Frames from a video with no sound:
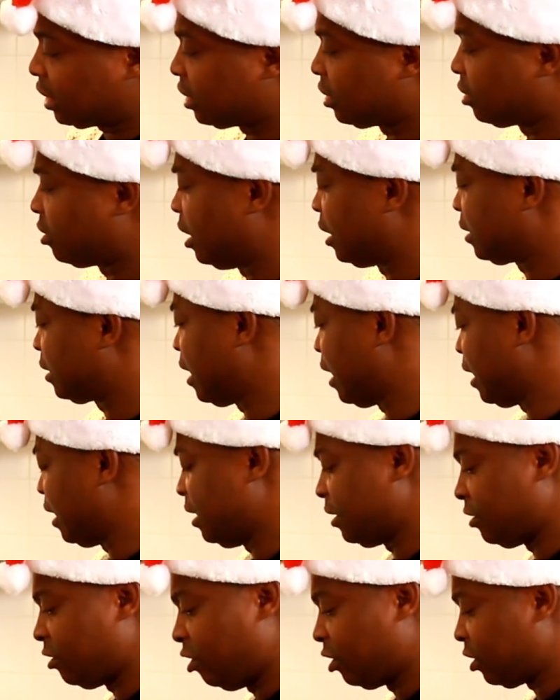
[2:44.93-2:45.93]
So let's get
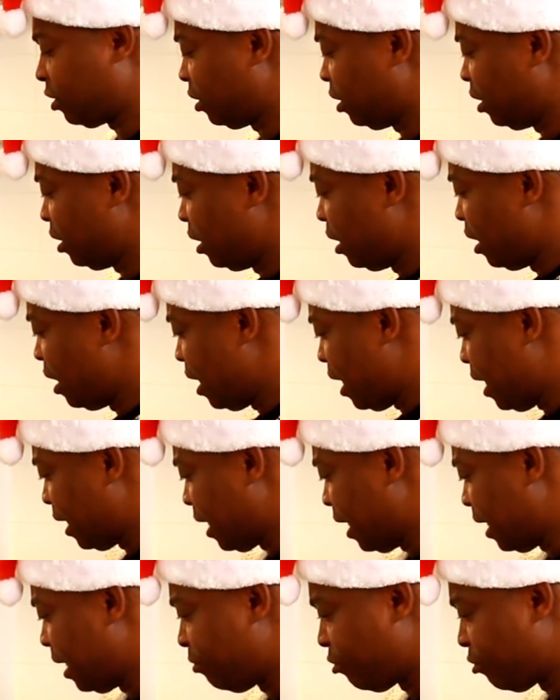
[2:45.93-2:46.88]
these out and get them